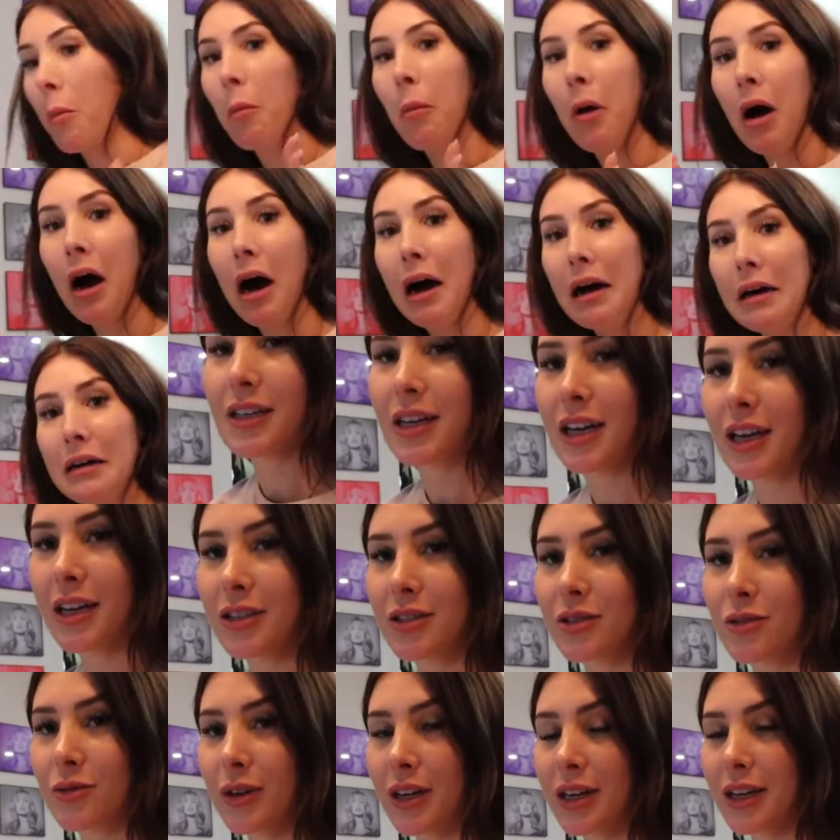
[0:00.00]
Okay,
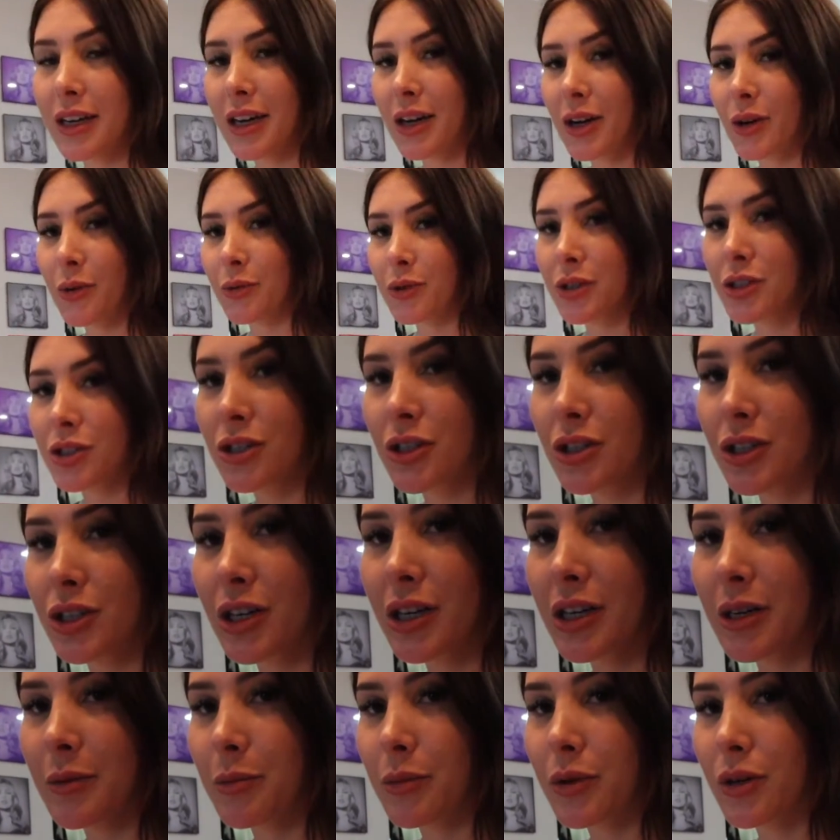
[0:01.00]
so right now we're just
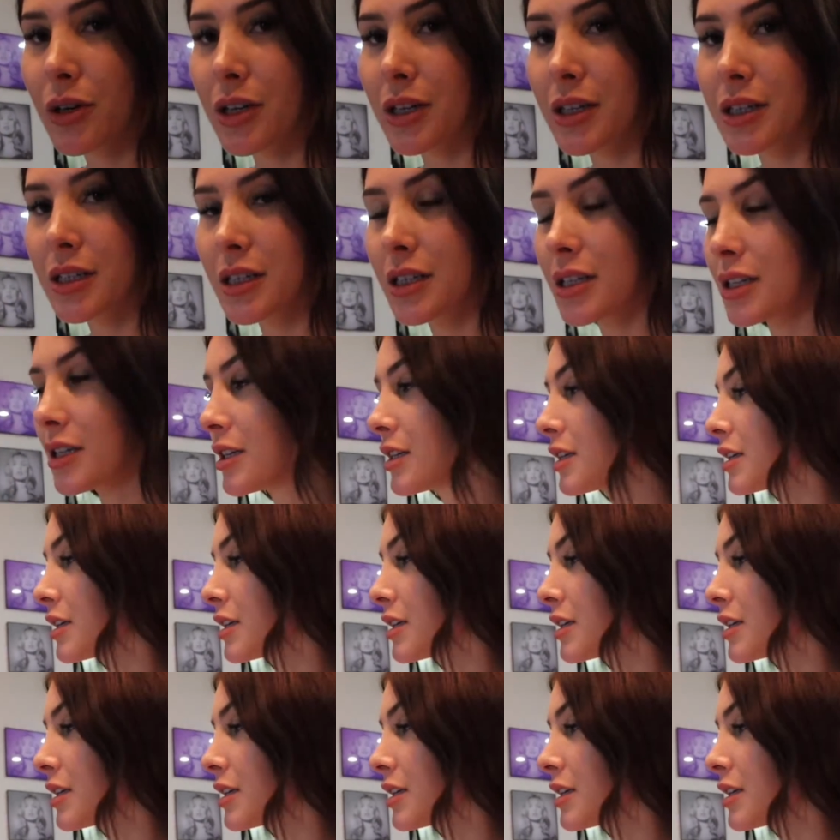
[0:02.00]
trying to put